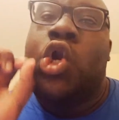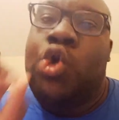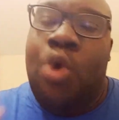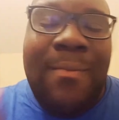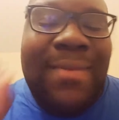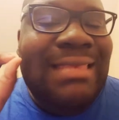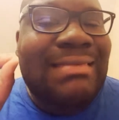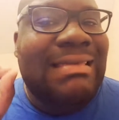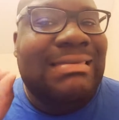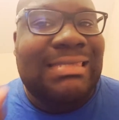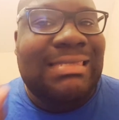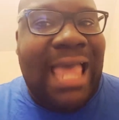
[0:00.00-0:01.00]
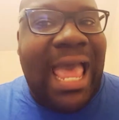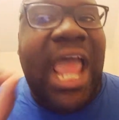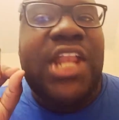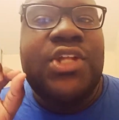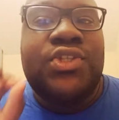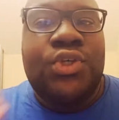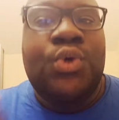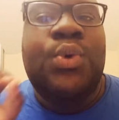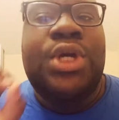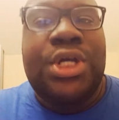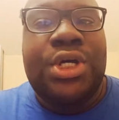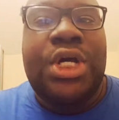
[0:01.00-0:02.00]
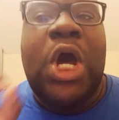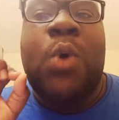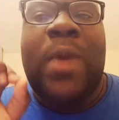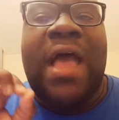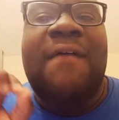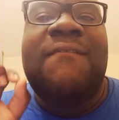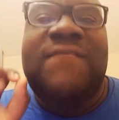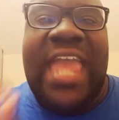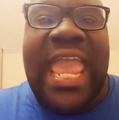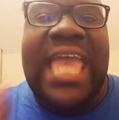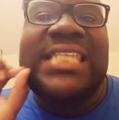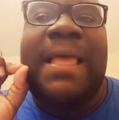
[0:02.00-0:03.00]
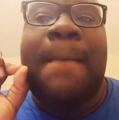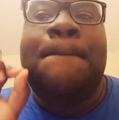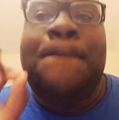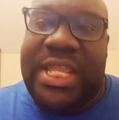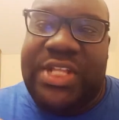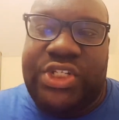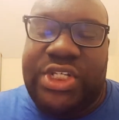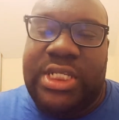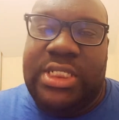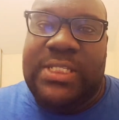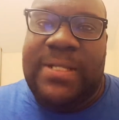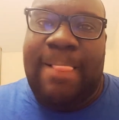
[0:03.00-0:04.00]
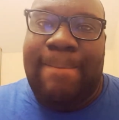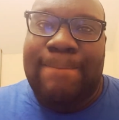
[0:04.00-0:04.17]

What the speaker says: Norman does not do good around fast bitches.